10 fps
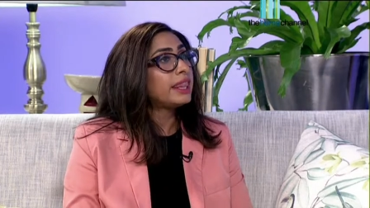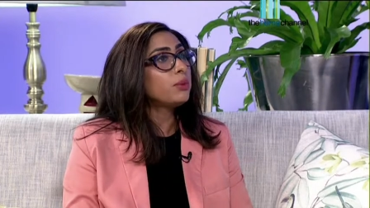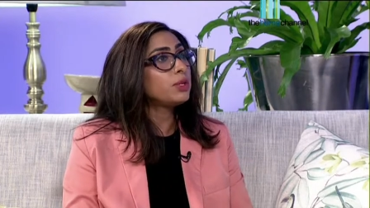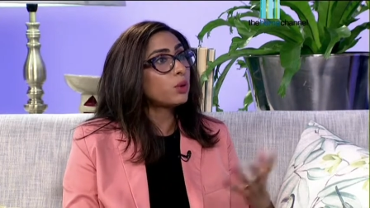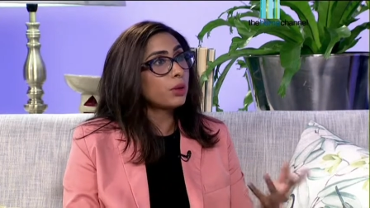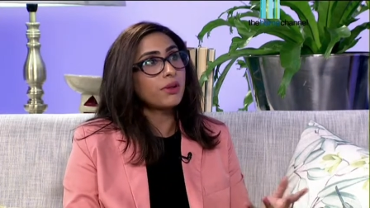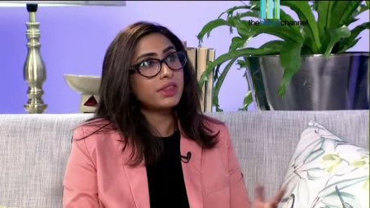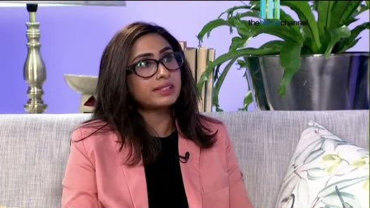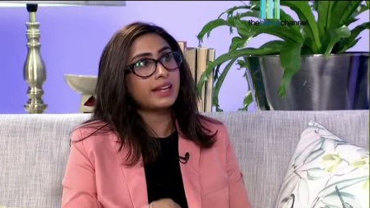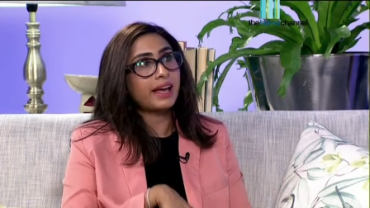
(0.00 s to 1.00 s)
Then we talk
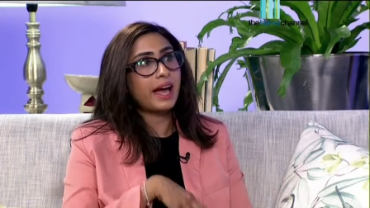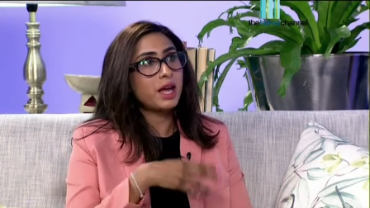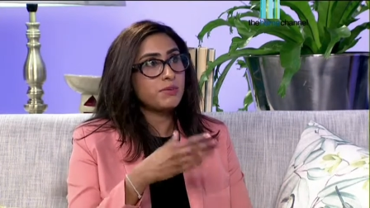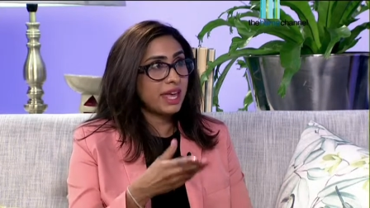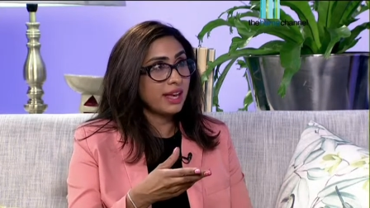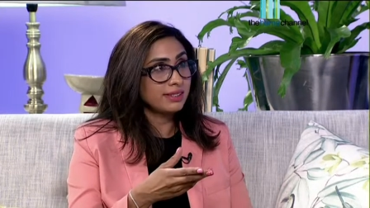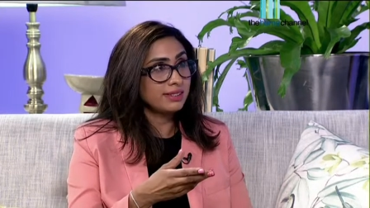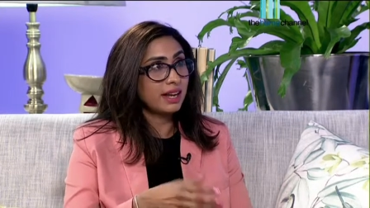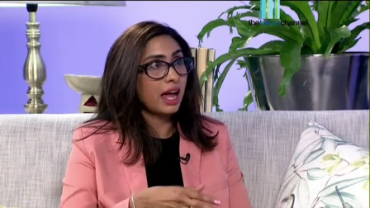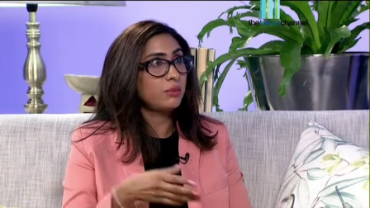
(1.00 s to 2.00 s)
about things like
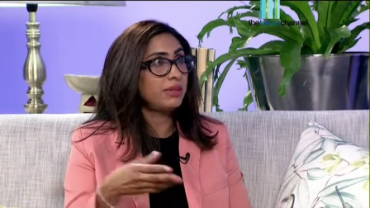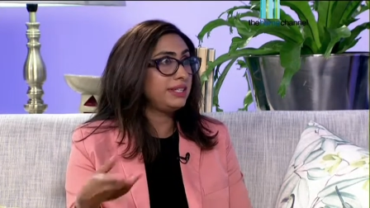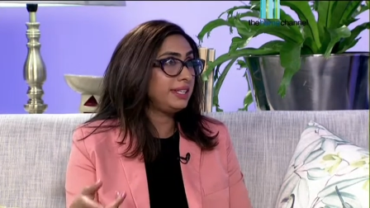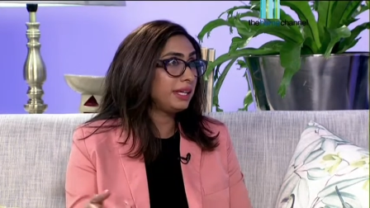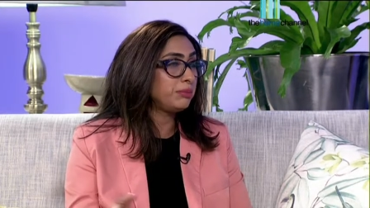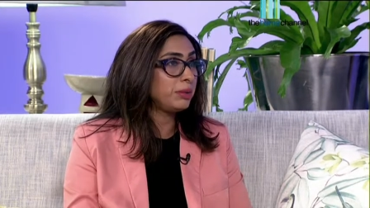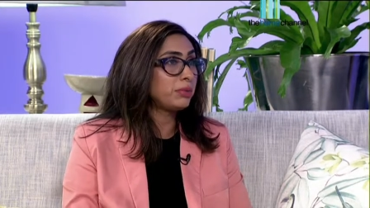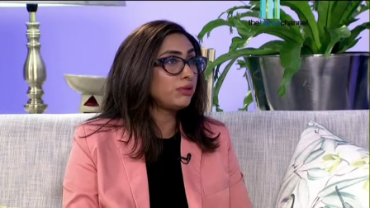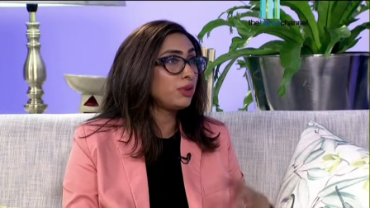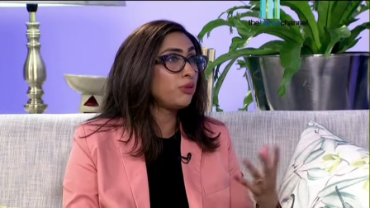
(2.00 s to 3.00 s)
IBS and IBD, and
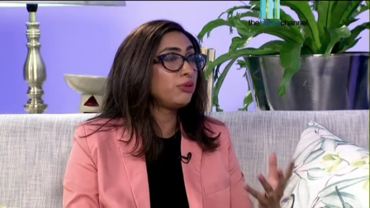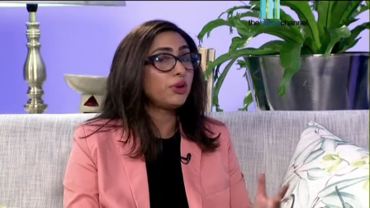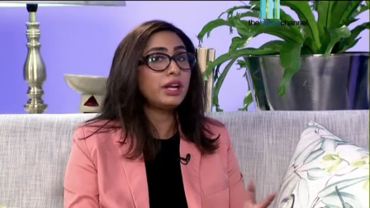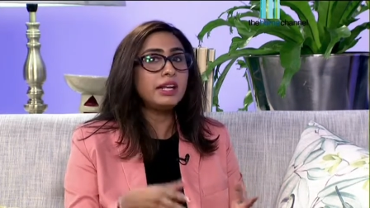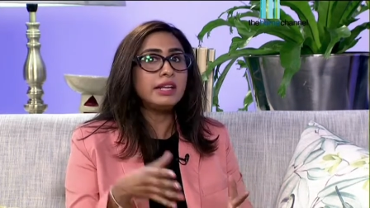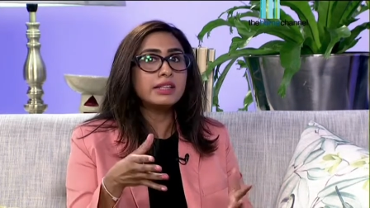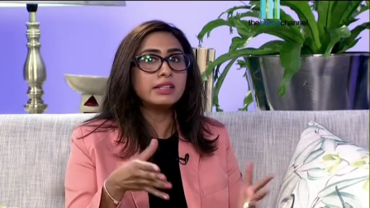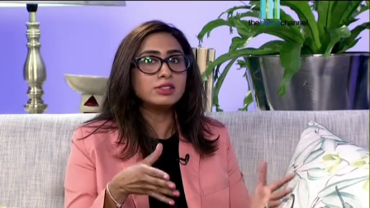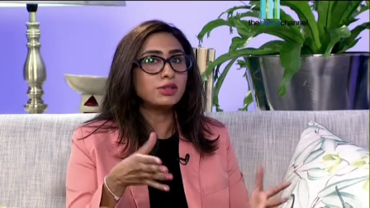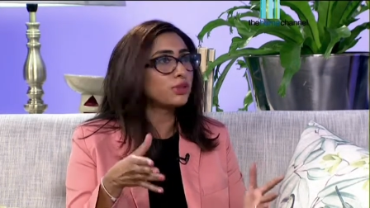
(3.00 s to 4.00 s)
people know very
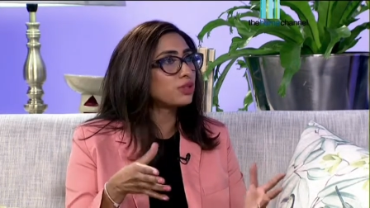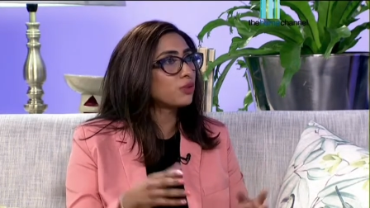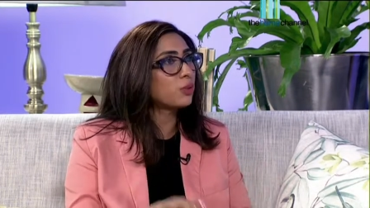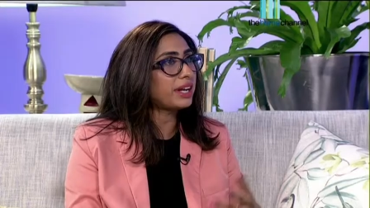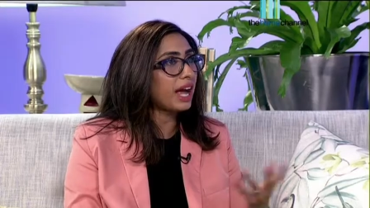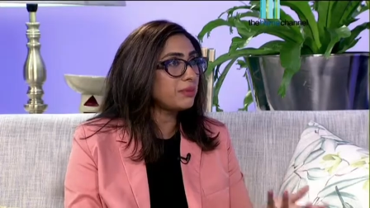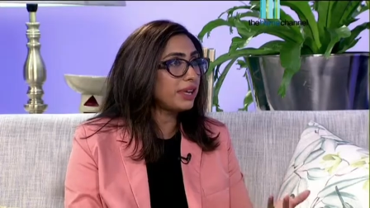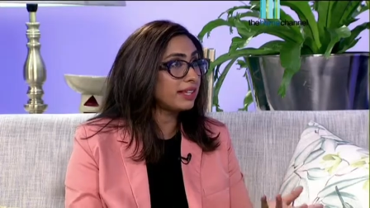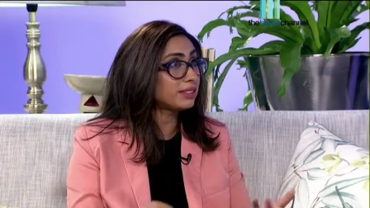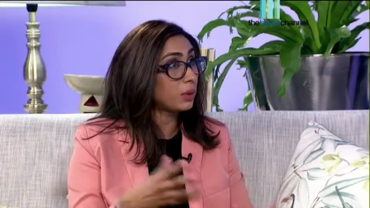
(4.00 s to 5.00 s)
little difference of what
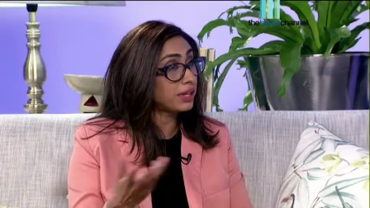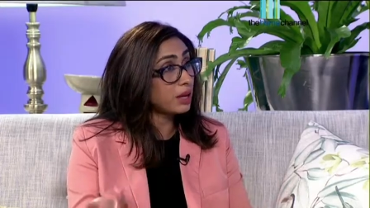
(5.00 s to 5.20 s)
IBS and